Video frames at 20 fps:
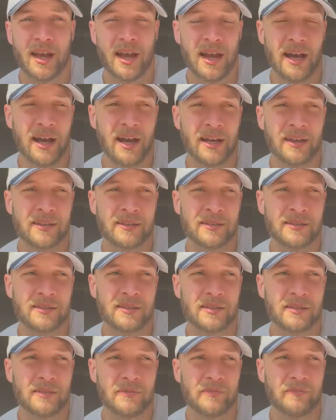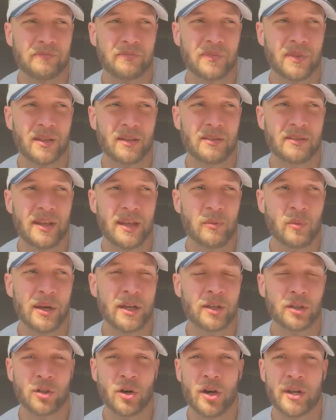And they
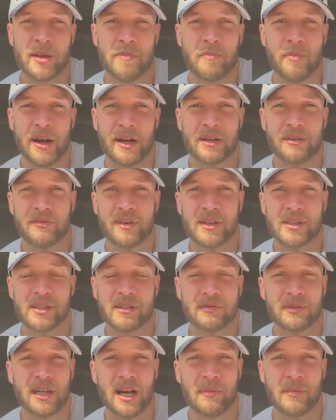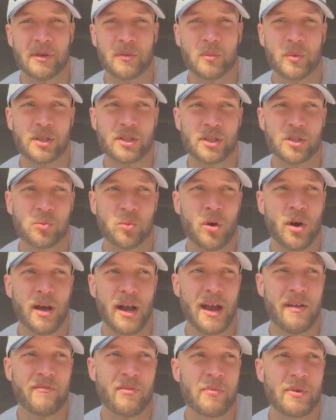went and got an impact defensive lineman, which is what
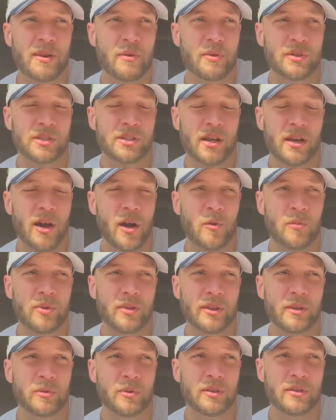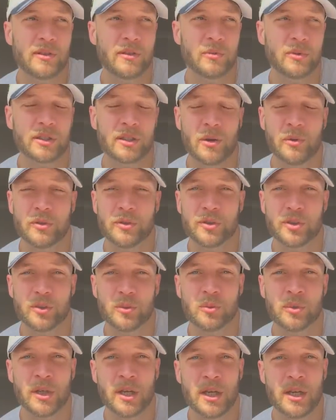everybody was hoping they would go and
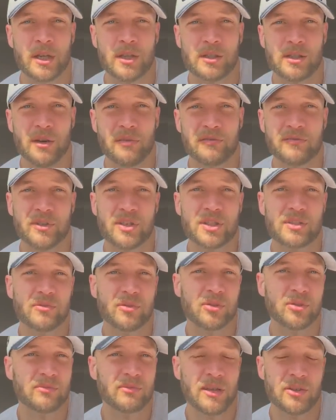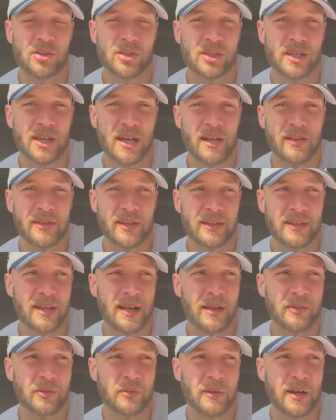do. So first of all, let's just get that out
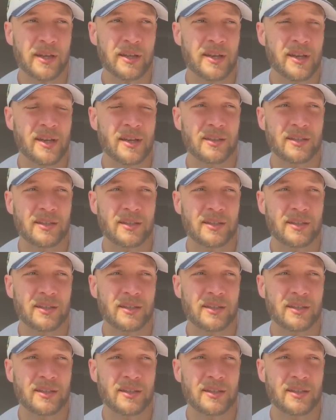of the way.